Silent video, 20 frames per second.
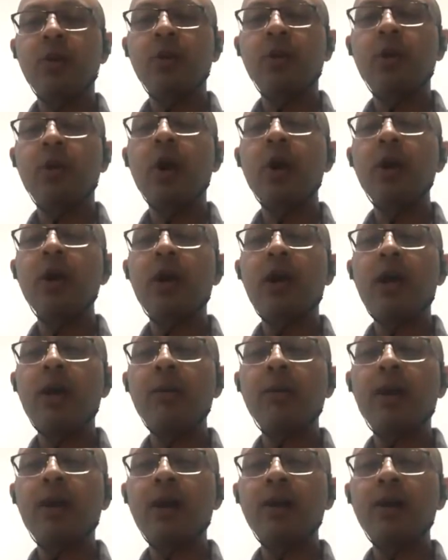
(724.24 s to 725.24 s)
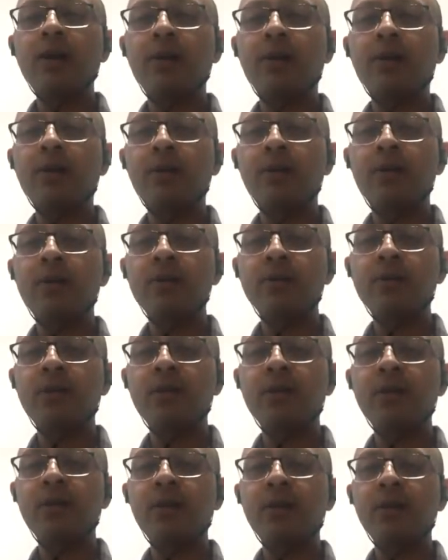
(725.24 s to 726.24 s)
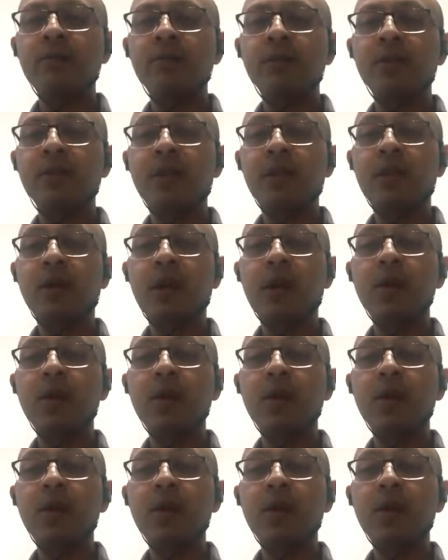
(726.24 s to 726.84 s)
nor am I a Brahmachari, a